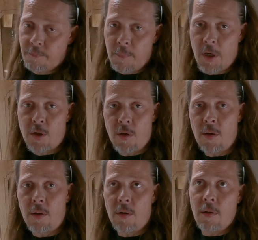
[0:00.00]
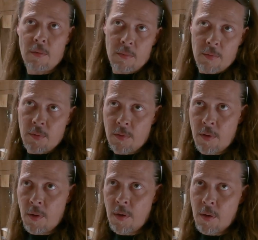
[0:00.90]
Make sure
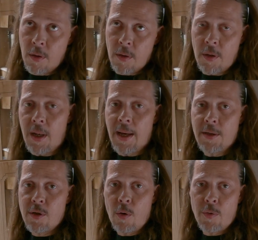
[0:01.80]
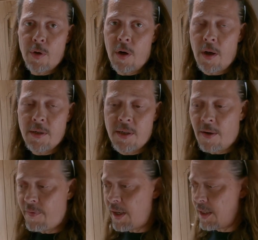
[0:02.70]
the lights don't turn on,
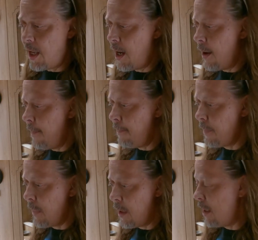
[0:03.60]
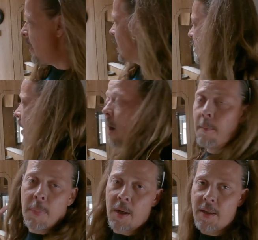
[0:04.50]
stuff like that. It is
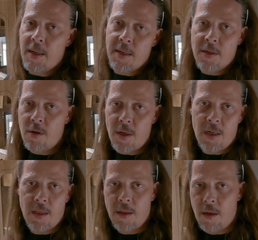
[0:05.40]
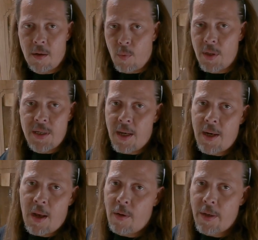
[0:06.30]
not plugged into any 110
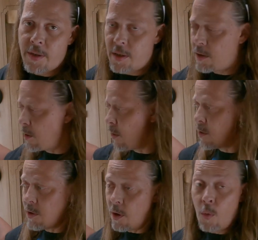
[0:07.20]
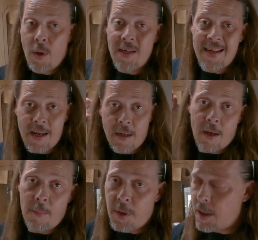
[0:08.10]
outlets, so there's no 110
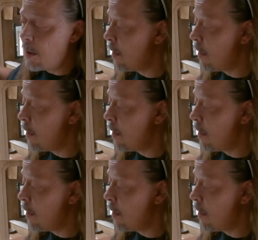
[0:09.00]
coming